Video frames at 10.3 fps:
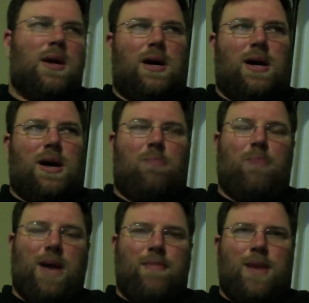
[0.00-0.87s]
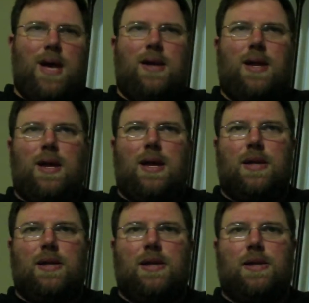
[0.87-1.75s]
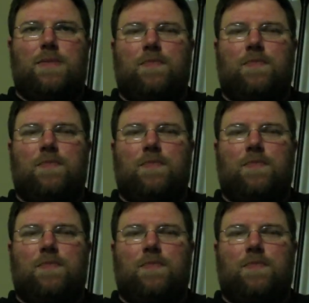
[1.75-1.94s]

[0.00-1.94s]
Batman and